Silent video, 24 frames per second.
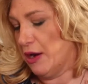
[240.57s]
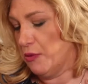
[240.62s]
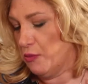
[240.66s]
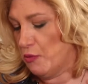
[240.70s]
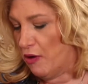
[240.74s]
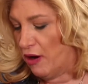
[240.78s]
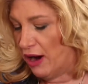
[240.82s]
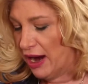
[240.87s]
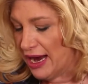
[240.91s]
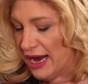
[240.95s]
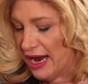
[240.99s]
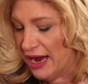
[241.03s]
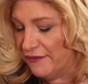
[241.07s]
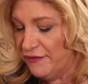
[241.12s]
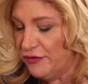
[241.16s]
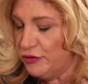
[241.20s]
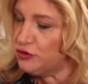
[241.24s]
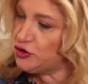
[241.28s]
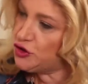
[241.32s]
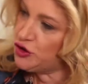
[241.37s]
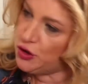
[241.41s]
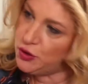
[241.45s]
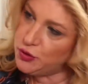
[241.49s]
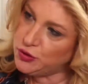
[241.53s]
and why have
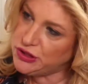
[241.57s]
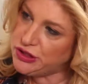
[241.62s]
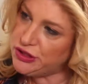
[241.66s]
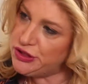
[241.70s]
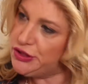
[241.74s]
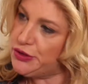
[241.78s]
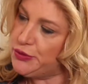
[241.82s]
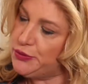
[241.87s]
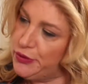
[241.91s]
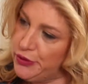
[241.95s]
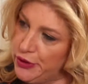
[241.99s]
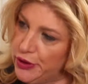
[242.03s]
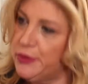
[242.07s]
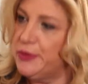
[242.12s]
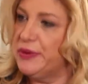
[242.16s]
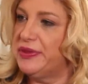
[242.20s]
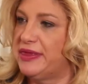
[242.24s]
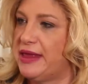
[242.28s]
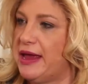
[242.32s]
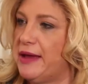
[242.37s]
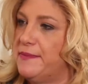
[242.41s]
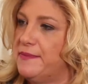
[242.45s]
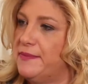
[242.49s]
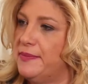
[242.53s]
you chosen to work
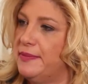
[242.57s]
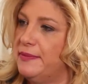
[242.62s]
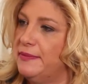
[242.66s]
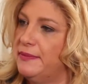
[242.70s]
with them?